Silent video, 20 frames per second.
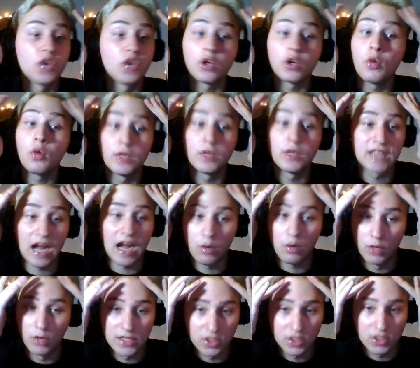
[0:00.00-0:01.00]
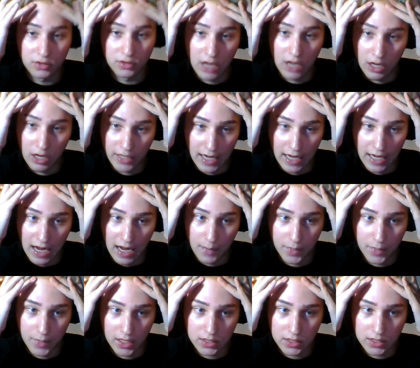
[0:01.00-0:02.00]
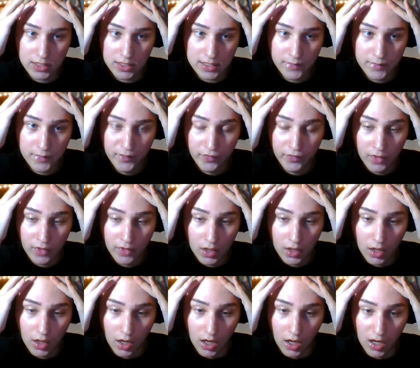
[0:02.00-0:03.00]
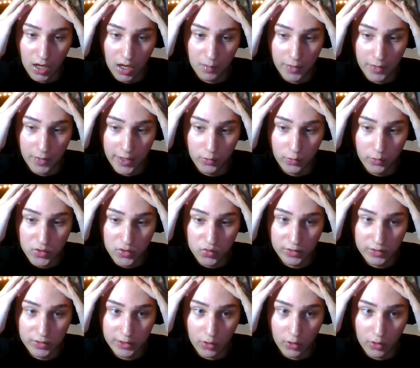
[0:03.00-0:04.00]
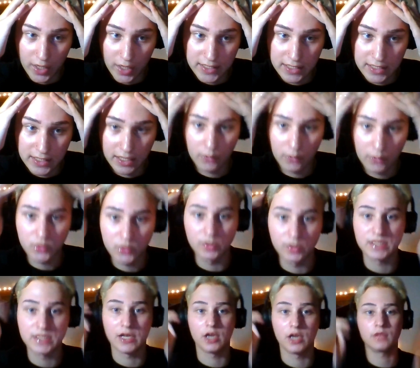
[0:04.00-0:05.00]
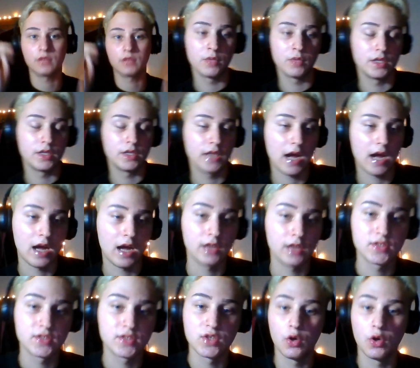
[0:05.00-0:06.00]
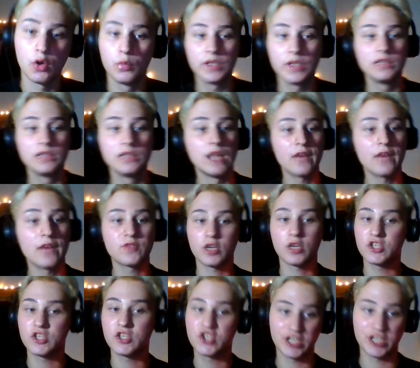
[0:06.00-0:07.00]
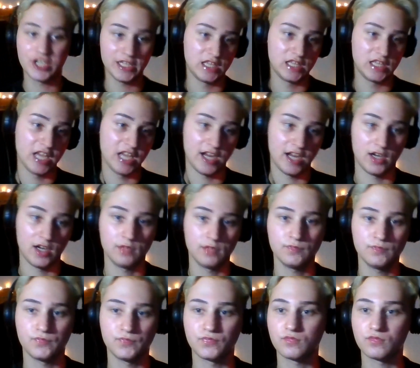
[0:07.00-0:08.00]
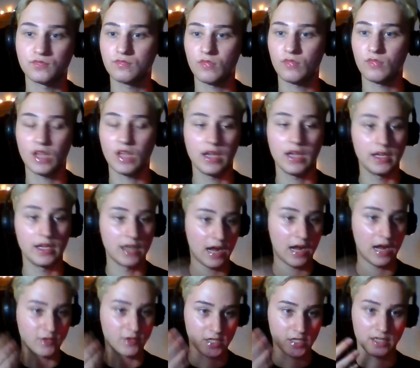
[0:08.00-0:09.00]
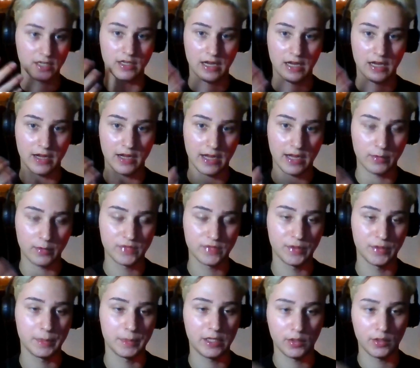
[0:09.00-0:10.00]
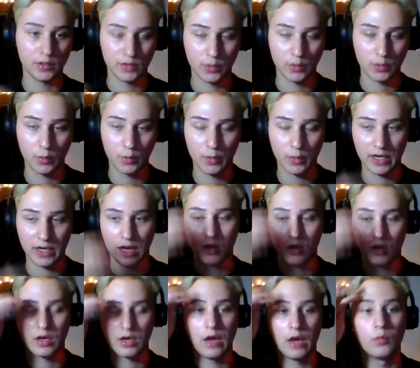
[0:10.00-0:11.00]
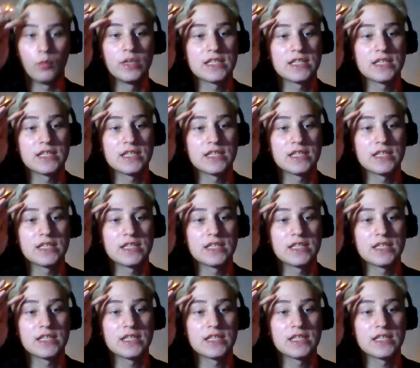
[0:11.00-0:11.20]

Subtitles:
know what that was. Don't know how that happened. It was really crazy. I was really scared. Yeah, so we left our shit there, and after I was feeling better, and then we went out, and we decided,